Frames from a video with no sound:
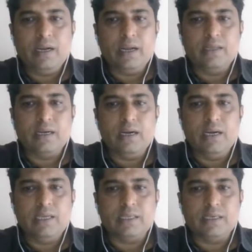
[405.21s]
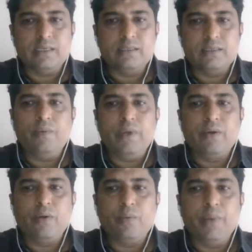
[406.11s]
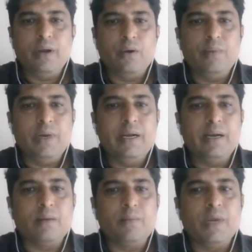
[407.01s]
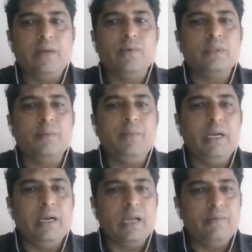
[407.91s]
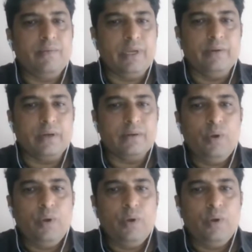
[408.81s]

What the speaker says: and the condition of equipment to be determined for the mean time failure.